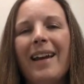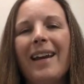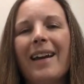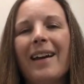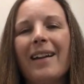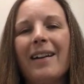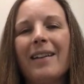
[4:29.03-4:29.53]

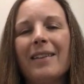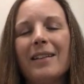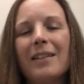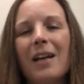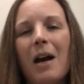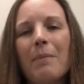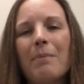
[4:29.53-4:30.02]
And at the
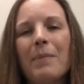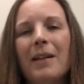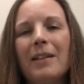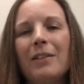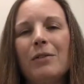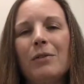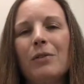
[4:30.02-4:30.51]
top
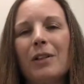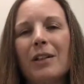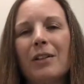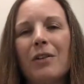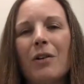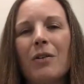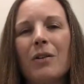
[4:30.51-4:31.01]
menu, you
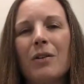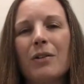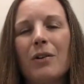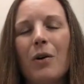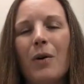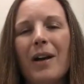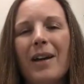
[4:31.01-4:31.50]
can
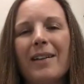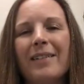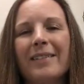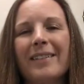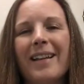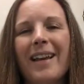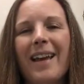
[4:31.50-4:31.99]
go ahead
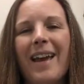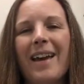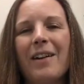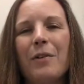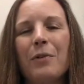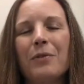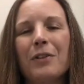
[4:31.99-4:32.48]
and
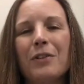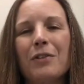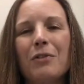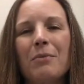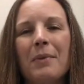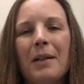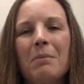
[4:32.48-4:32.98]
head over
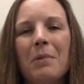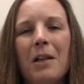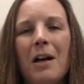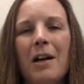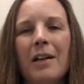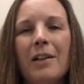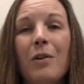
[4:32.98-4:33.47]
to my
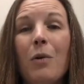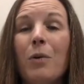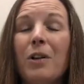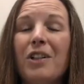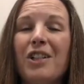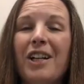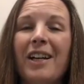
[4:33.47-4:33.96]
blog
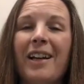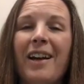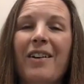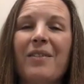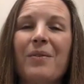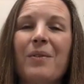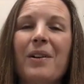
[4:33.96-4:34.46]
or check
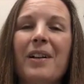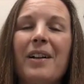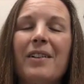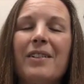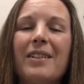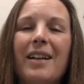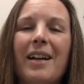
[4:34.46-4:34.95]
out what
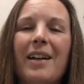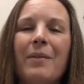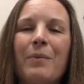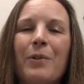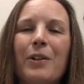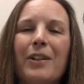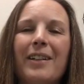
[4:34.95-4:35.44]
else I
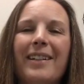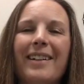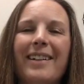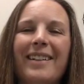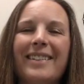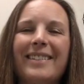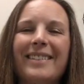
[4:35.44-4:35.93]
am working
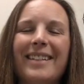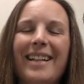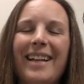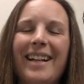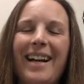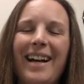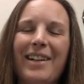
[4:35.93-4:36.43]
on.
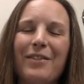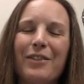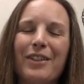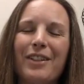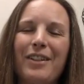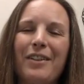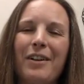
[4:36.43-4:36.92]
And I will
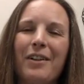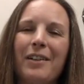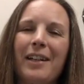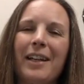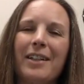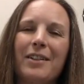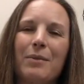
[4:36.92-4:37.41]
see you all
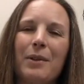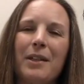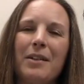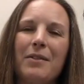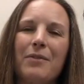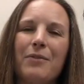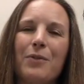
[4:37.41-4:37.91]
next
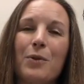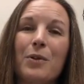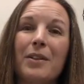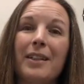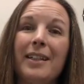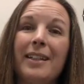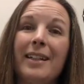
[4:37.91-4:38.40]
week
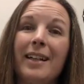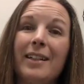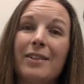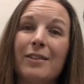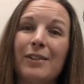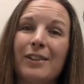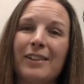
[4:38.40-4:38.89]
for the
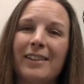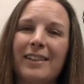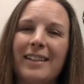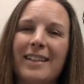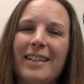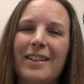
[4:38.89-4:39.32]
next oil in the